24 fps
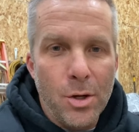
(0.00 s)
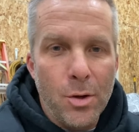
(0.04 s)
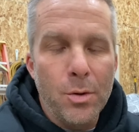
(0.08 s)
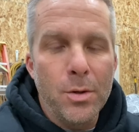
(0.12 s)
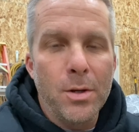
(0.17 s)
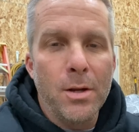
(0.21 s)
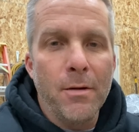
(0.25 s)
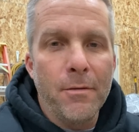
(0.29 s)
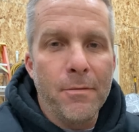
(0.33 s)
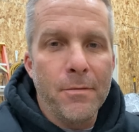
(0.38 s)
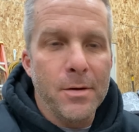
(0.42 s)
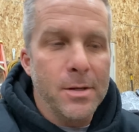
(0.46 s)

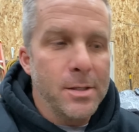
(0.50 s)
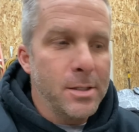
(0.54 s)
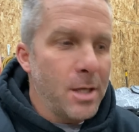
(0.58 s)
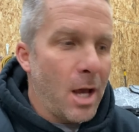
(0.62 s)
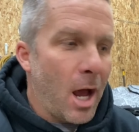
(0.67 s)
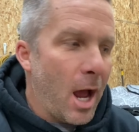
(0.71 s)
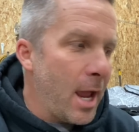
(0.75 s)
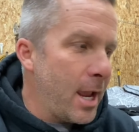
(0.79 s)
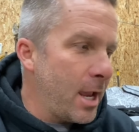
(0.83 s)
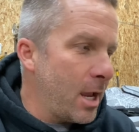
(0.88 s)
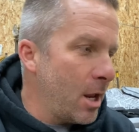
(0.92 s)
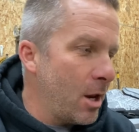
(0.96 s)
difference.
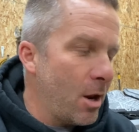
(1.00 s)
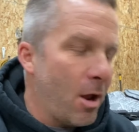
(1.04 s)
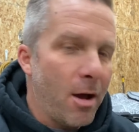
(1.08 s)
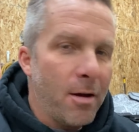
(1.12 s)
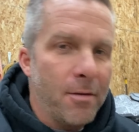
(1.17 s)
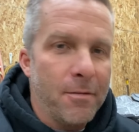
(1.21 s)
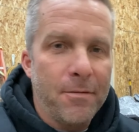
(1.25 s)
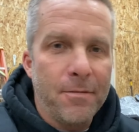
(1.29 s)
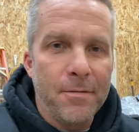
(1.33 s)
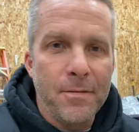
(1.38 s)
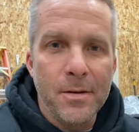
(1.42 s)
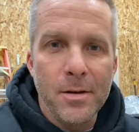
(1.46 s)
I cannot
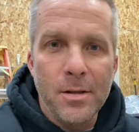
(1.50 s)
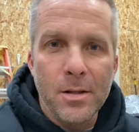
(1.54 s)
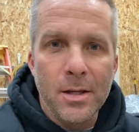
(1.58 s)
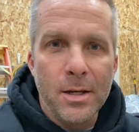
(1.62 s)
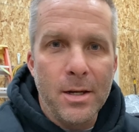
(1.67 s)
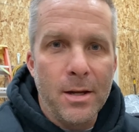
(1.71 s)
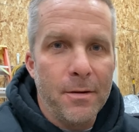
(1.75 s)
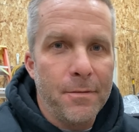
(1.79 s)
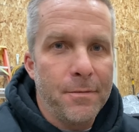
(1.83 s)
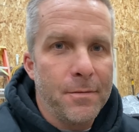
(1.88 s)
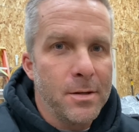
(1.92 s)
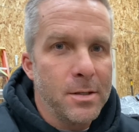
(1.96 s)
feel a
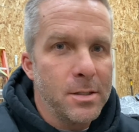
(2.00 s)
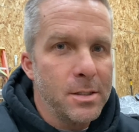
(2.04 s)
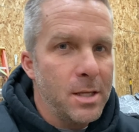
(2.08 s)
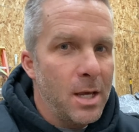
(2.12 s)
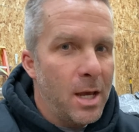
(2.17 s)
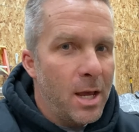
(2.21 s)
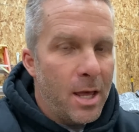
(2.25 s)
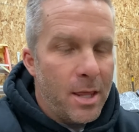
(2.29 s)
difference.